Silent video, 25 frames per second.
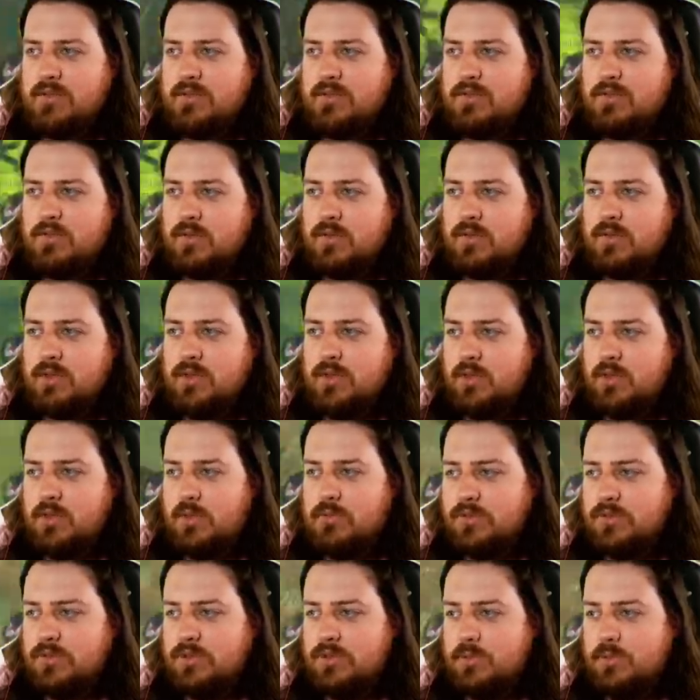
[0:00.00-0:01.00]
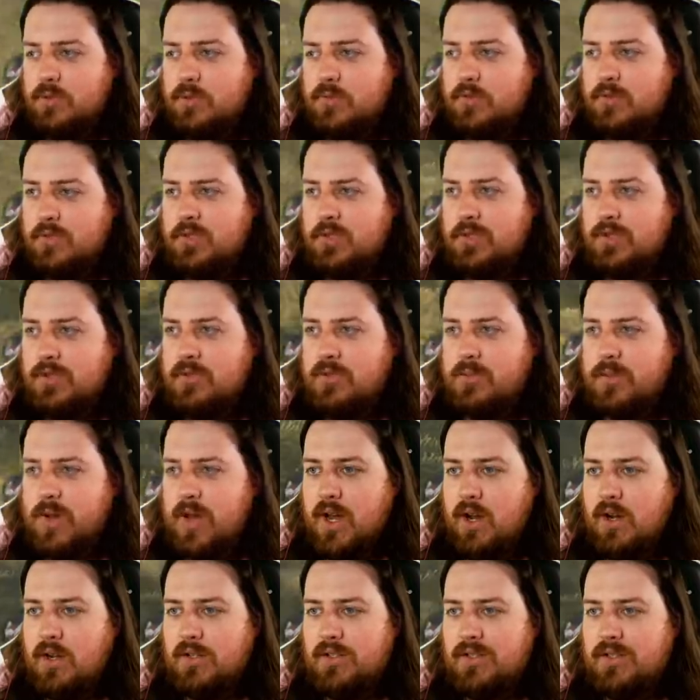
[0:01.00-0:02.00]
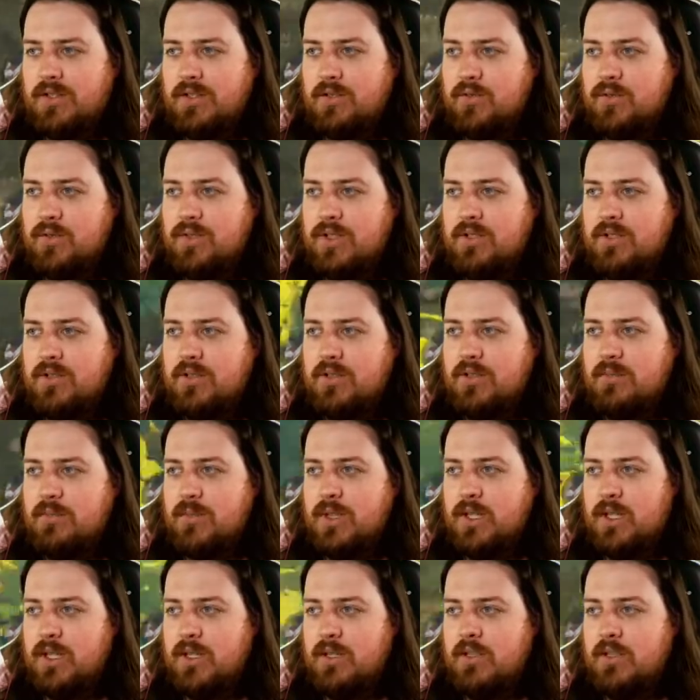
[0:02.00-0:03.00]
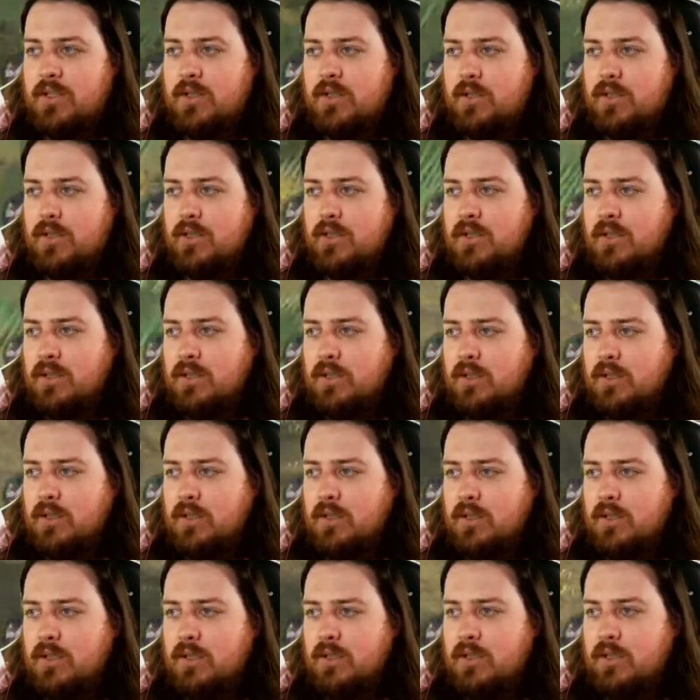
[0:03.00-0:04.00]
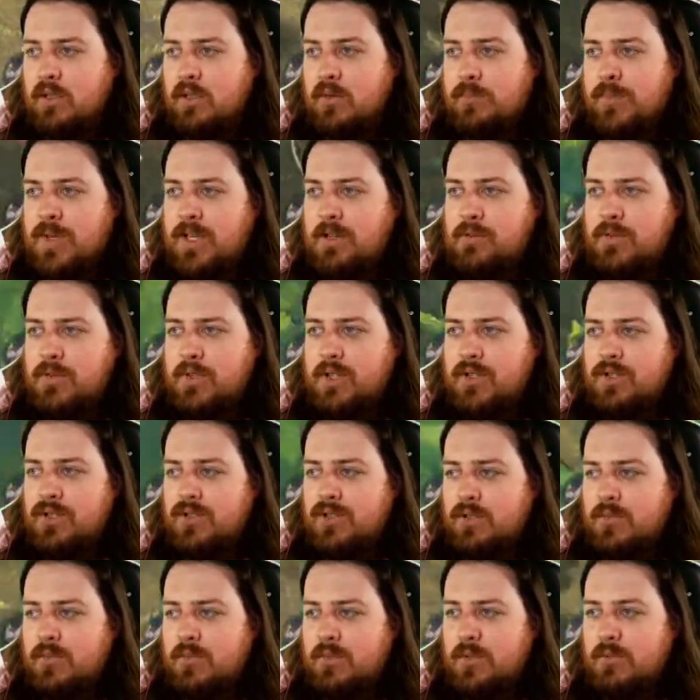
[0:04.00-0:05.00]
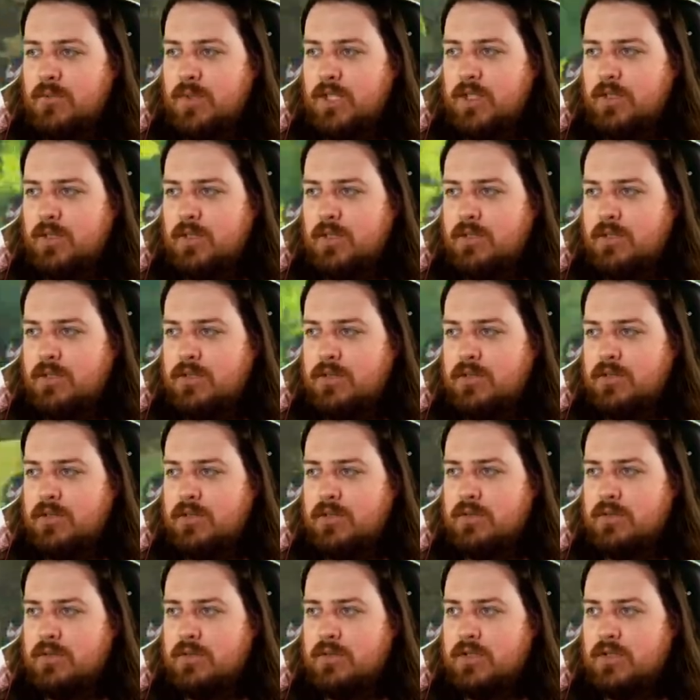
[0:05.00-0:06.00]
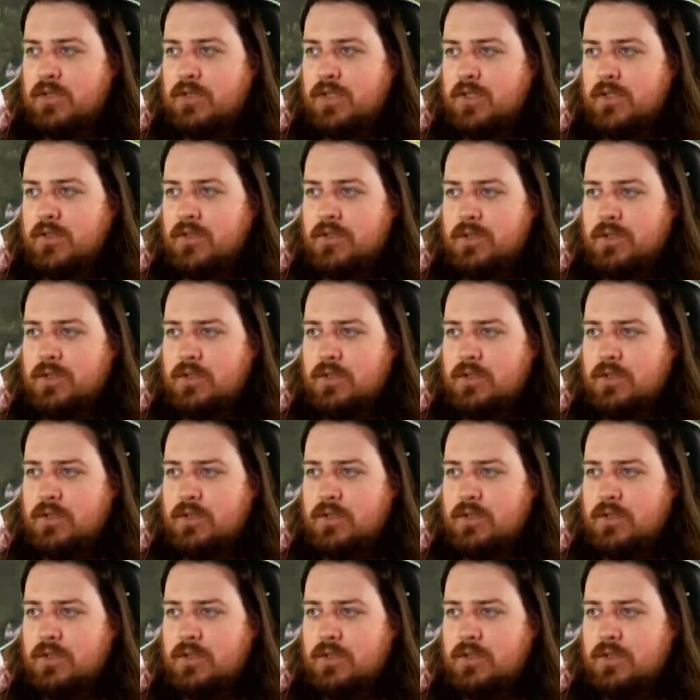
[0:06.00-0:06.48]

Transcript: Don't know. I'm jump over it. It was a Paris. Those things are mean. They're mean when they shouldn't be mean. You know?